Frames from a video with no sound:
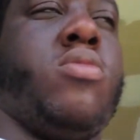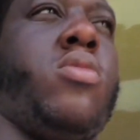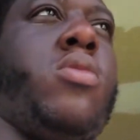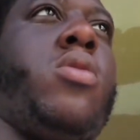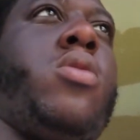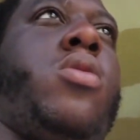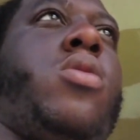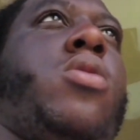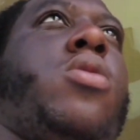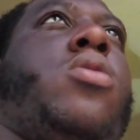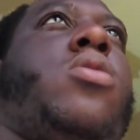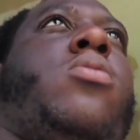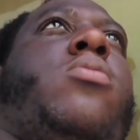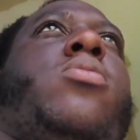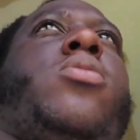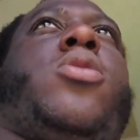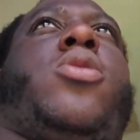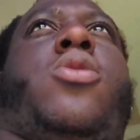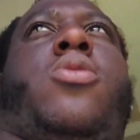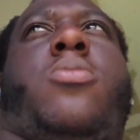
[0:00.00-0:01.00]
You know what
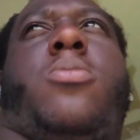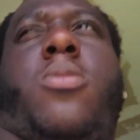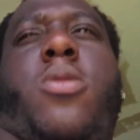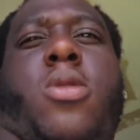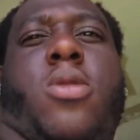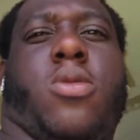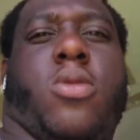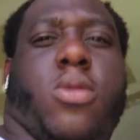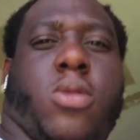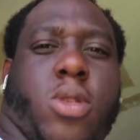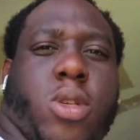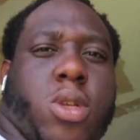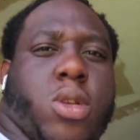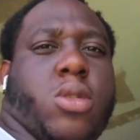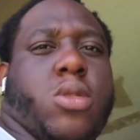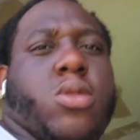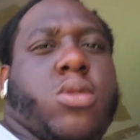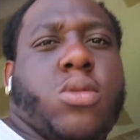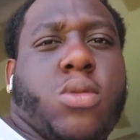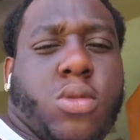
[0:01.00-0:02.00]
I'm talking about.
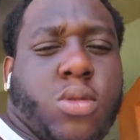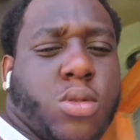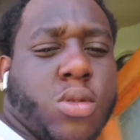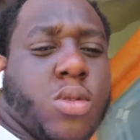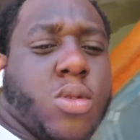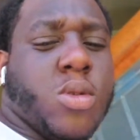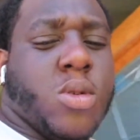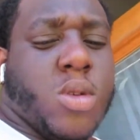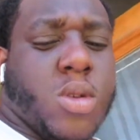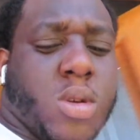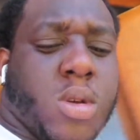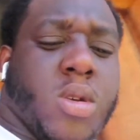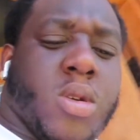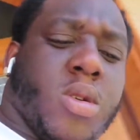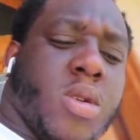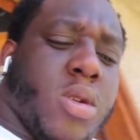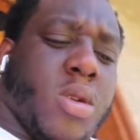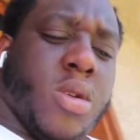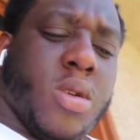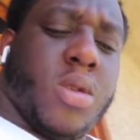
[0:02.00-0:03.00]

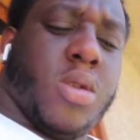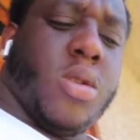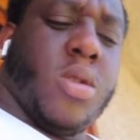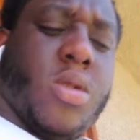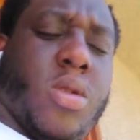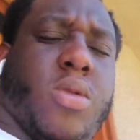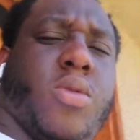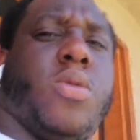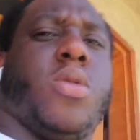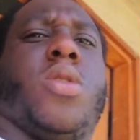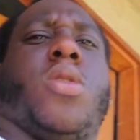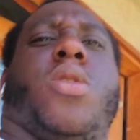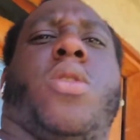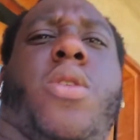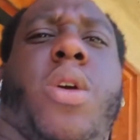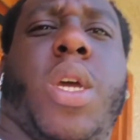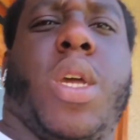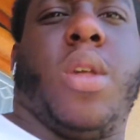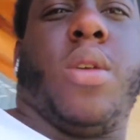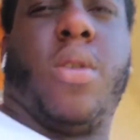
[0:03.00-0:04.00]
So it was a
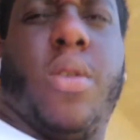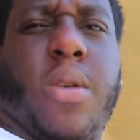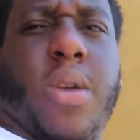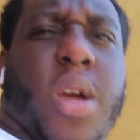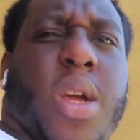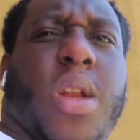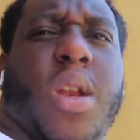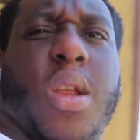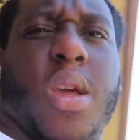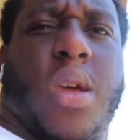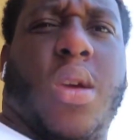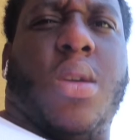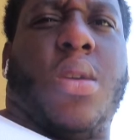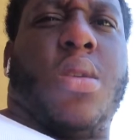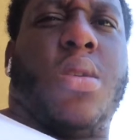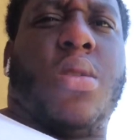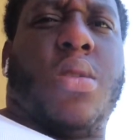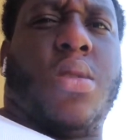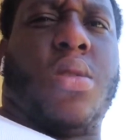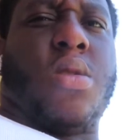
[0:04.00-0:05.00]
great
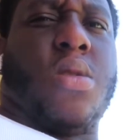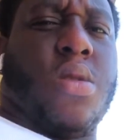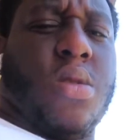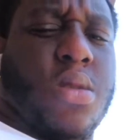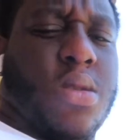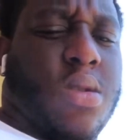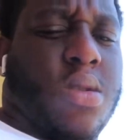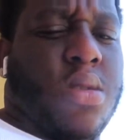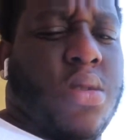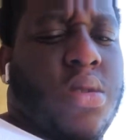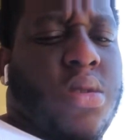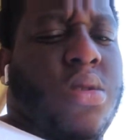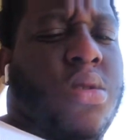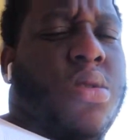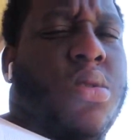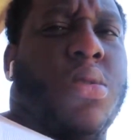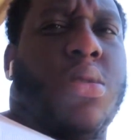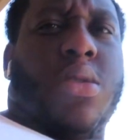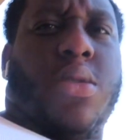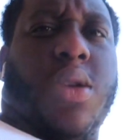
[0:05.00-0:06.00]
day.
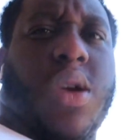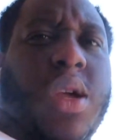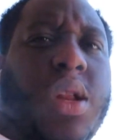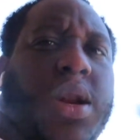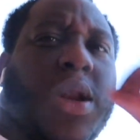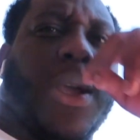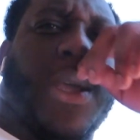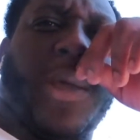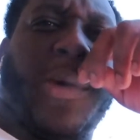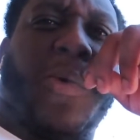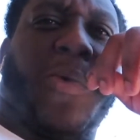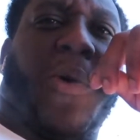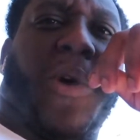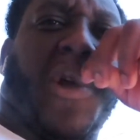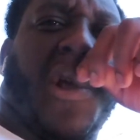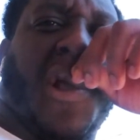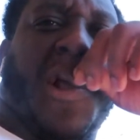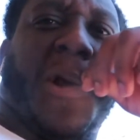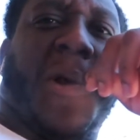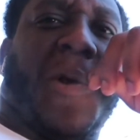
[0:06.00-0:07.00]
Great day
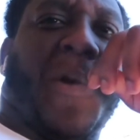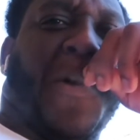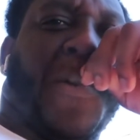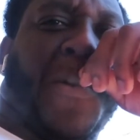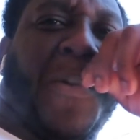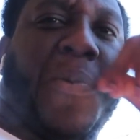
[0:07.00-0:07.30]
working.